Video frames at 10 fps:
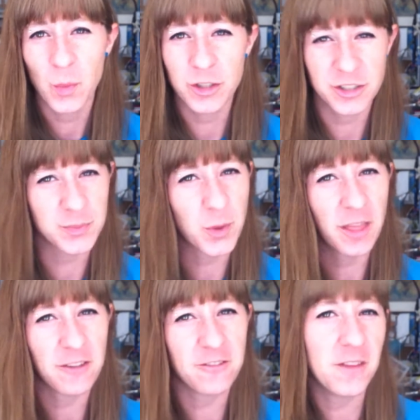which is
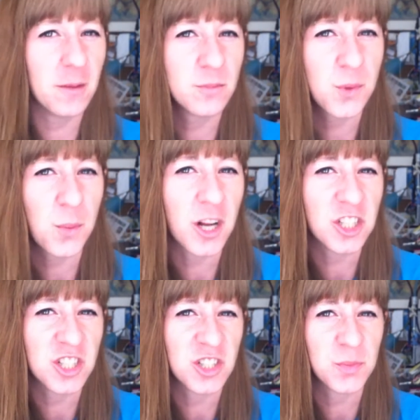one of the films we
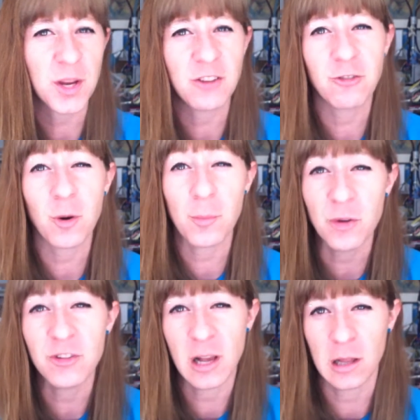watched this week for
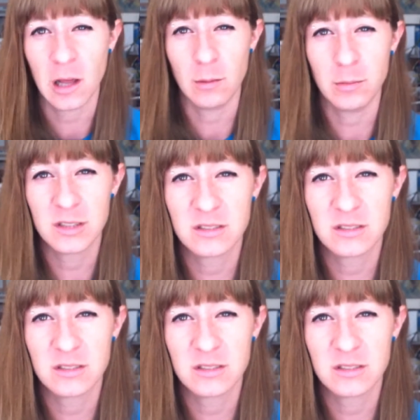Movie Club.